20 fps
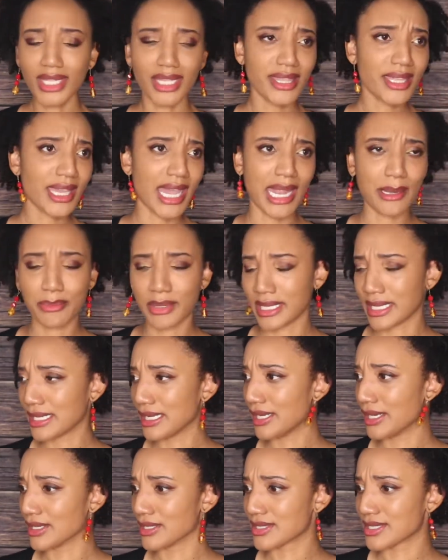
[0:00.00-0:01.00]
think I'd been
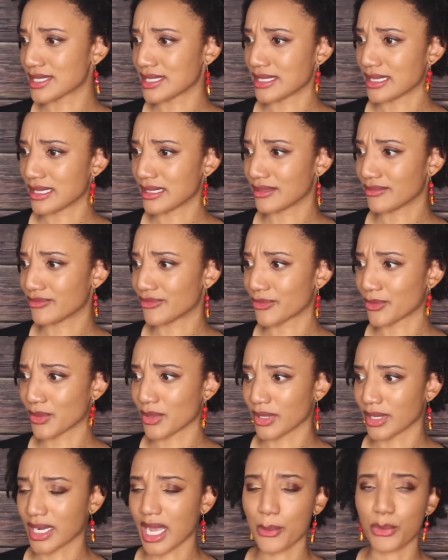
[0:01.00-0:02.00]
here
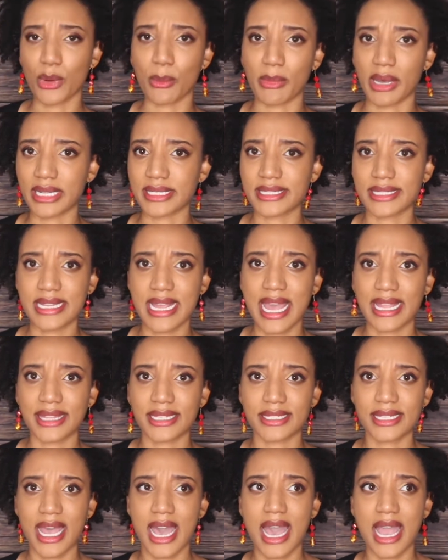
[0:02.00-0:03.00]
for a couple of months at
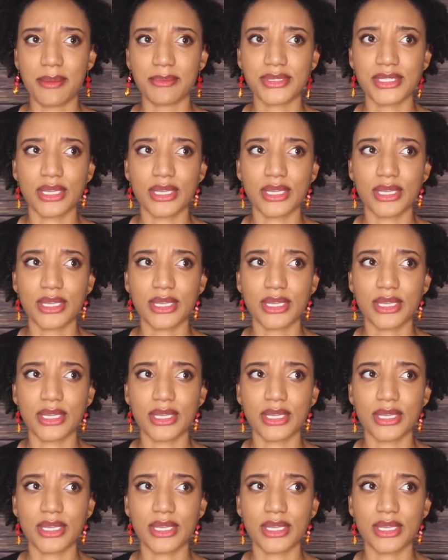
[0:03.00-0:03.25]
the time.